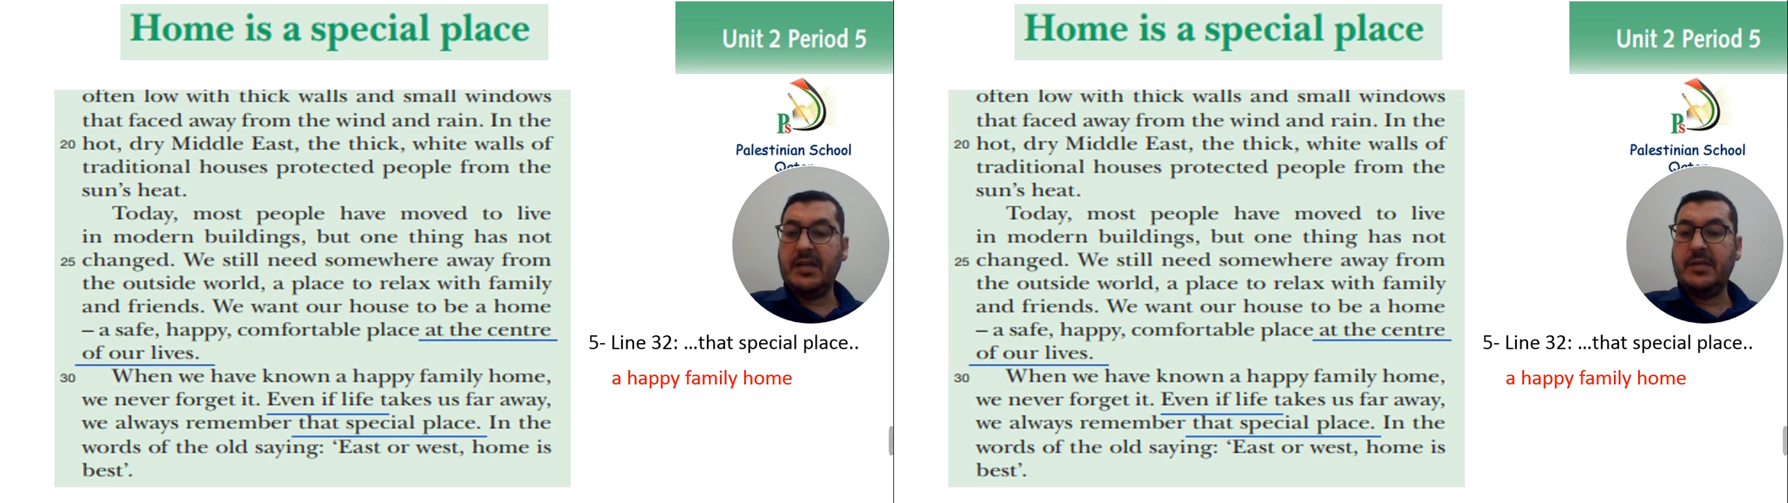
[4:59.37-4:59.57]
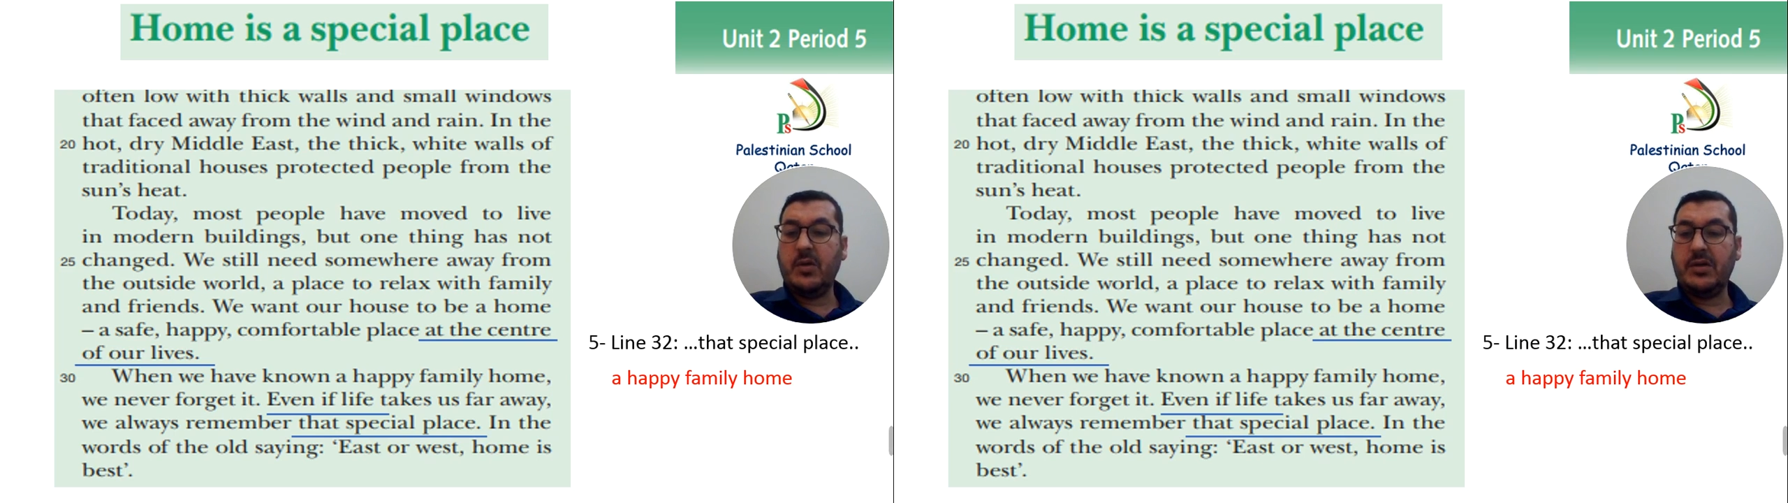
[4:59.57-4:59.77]

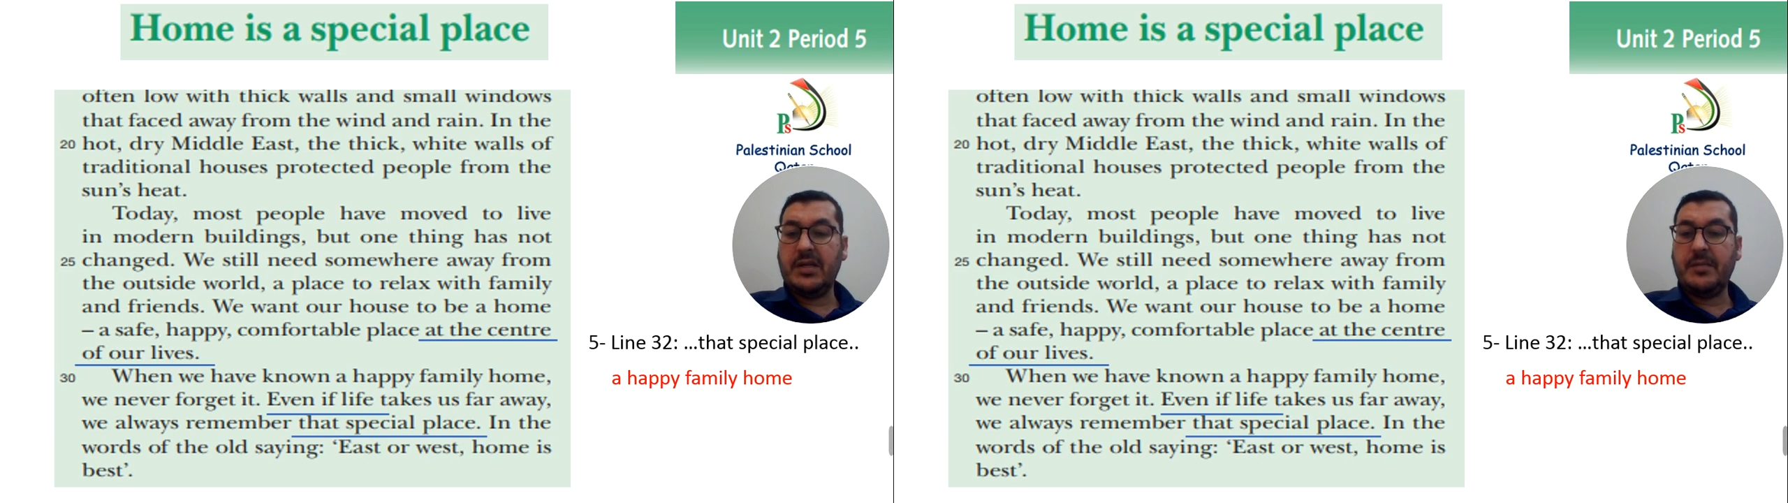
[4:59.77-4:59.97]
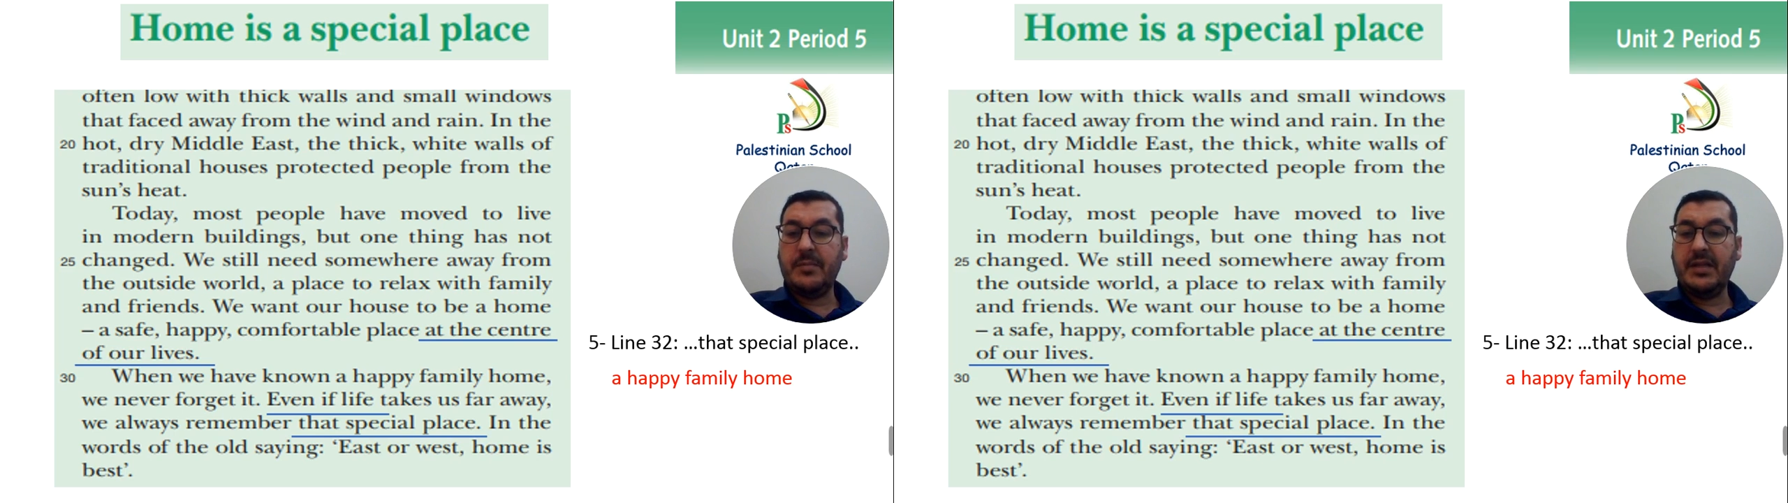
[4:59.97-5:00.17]
in
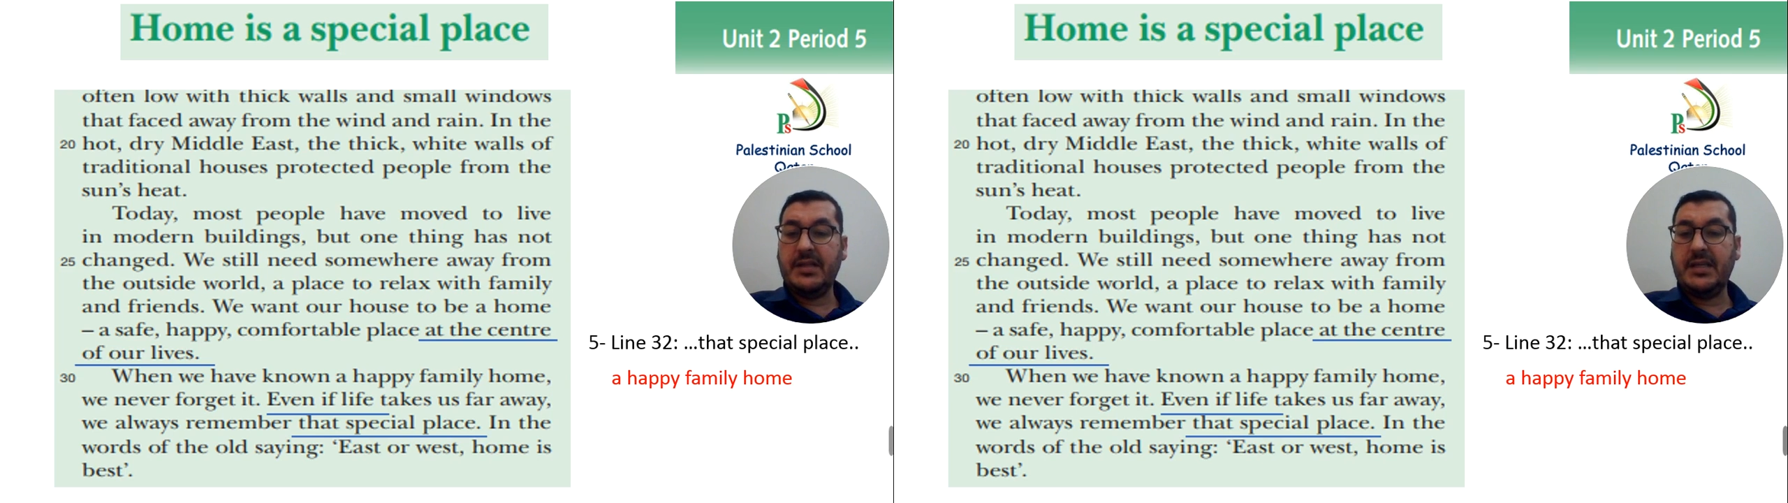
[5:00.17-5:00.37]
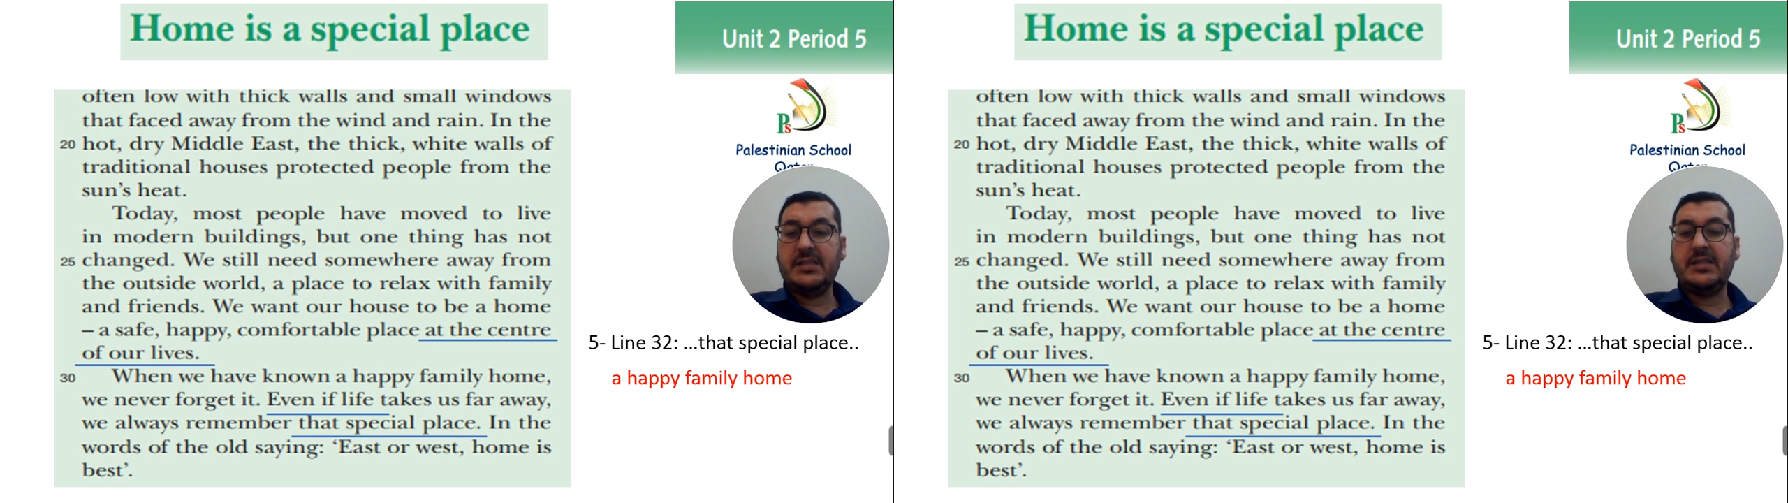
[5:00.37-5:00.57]
modern
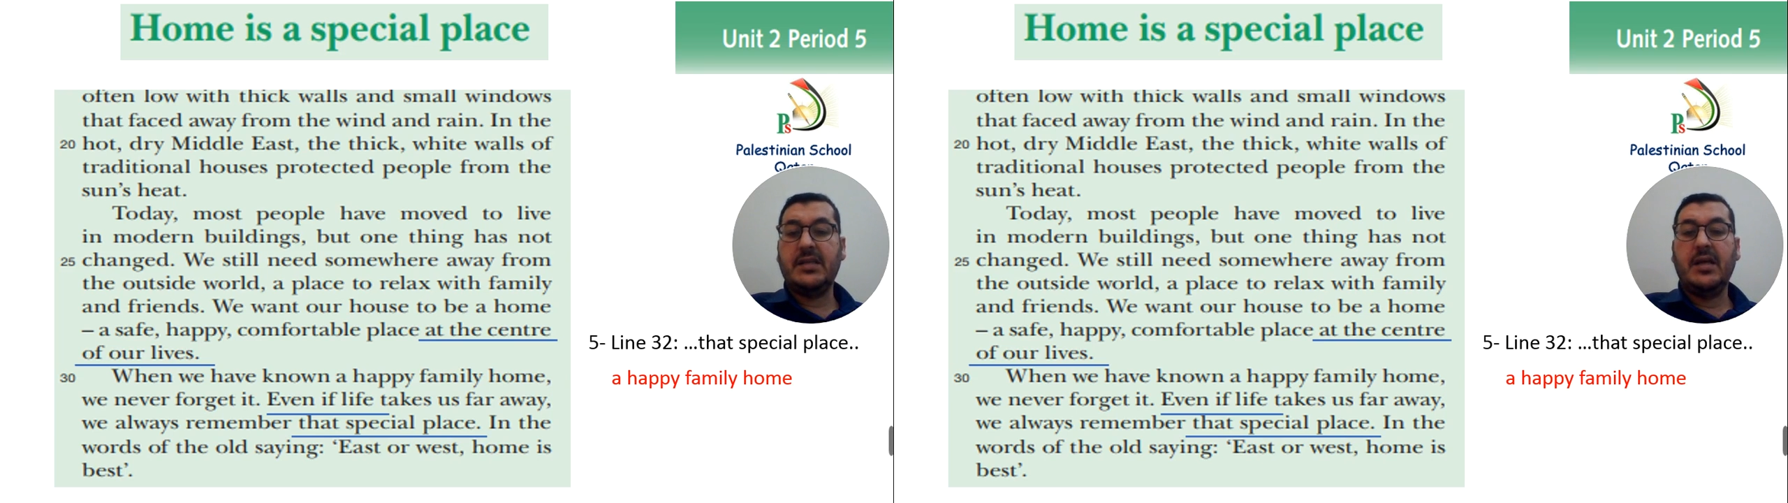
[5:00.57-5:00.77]
buildings